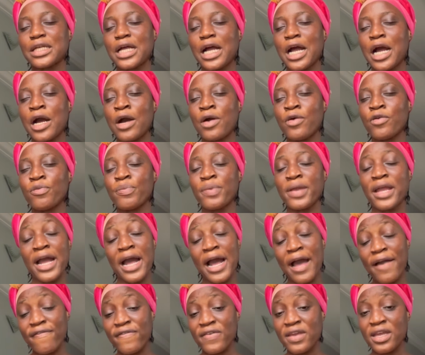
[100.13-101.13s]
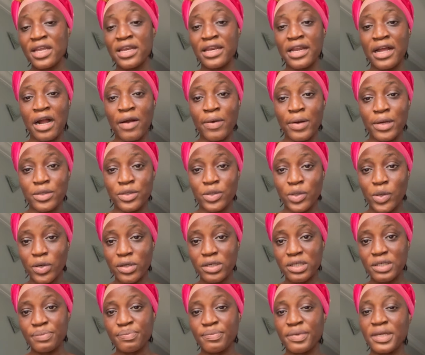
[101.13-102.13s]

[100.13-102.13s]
I will be having our third